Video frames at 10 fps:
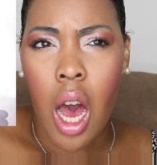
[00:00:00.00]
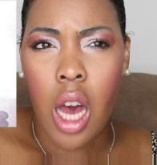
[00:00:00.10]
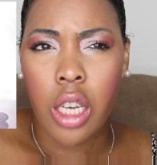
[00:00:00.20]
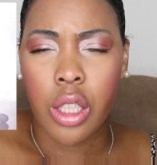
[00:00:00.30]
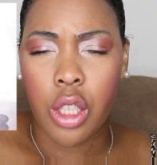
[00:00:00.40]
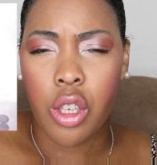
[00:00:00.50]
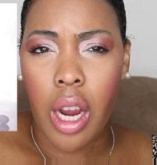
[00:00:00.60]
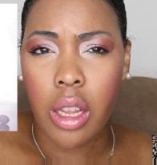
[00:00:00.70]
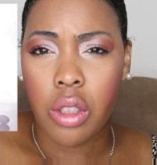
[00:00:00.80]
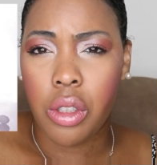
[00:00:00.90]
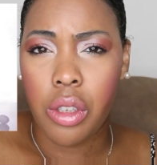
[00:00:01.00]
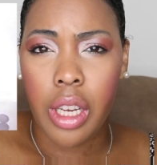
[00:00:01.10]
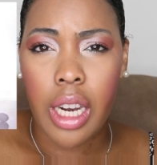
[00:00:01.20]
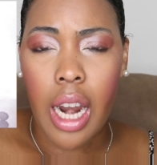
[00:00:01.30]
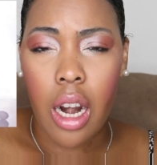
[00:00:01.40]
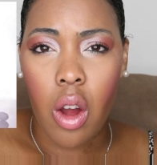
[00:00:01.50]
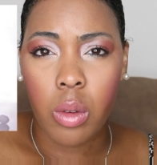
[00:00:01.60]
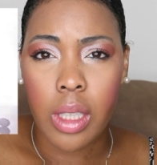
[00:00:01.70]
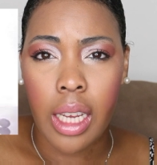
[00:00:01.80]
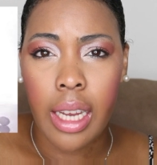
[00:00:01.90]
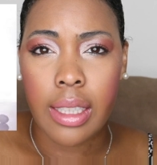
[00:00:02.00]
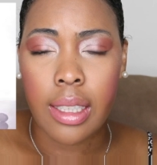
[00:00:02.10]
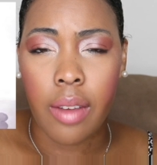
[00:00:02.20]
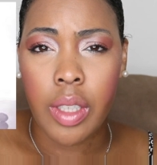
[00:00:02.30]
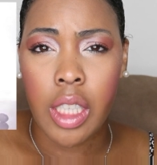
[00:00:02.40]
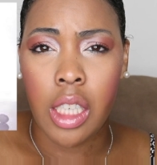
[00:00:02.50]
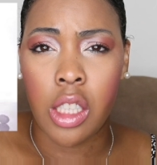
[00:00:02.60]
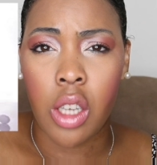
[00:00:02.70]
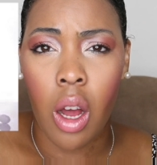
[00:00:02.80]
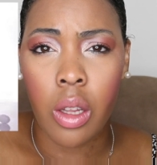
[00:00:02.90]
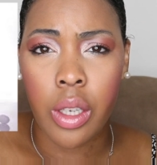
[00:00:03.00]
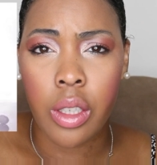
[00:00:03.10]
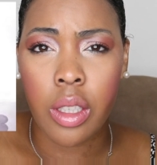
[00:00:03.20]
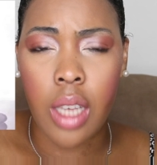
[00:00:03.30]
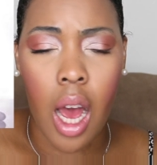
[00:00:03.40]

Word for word: Uh, it's a drying lotion. You can get it at Ulta. It's seventeen dollars.